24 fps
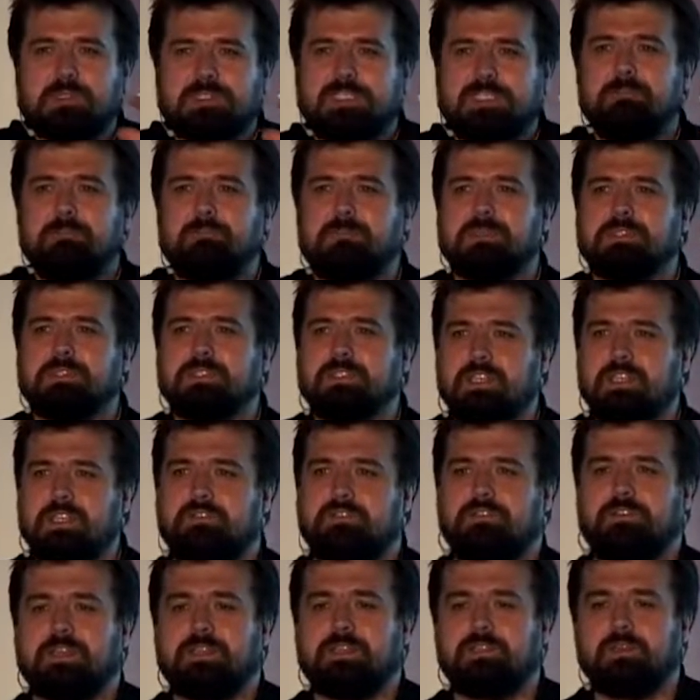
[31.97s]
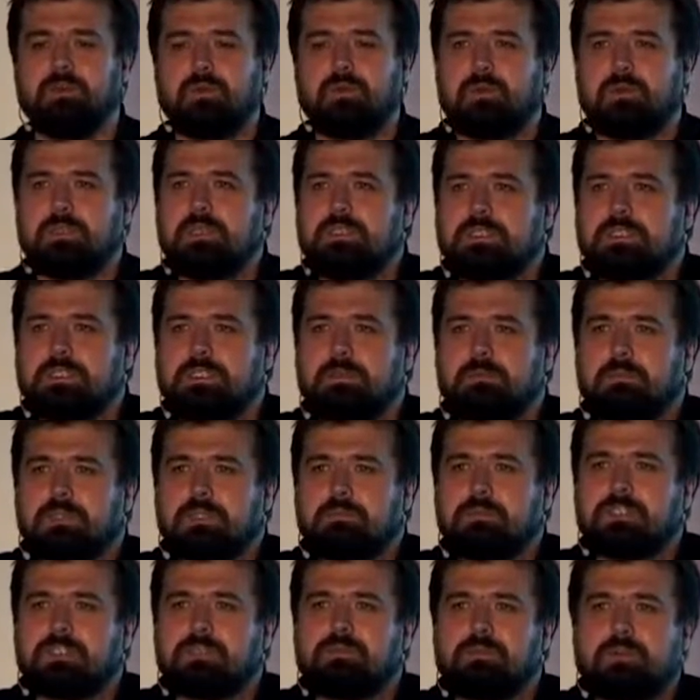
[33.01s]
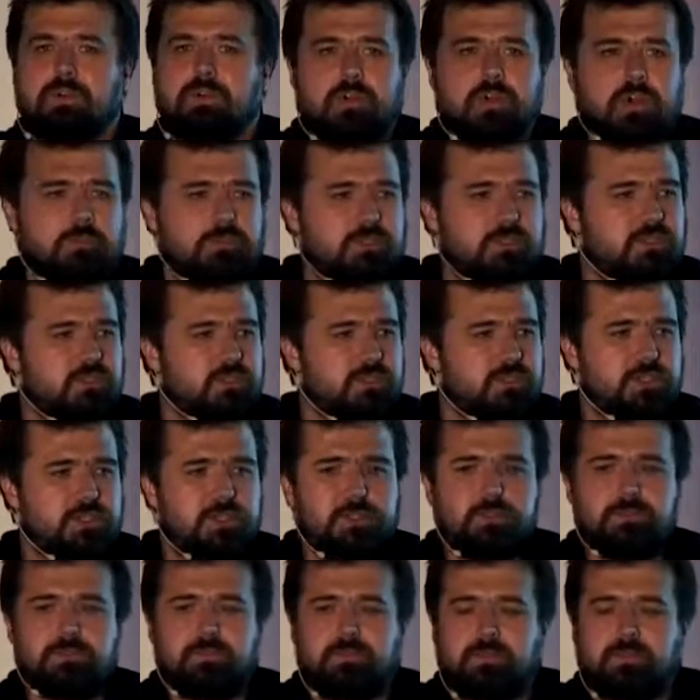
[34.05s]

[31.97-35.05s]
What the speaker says: simple stuff that all C++ programmers should do.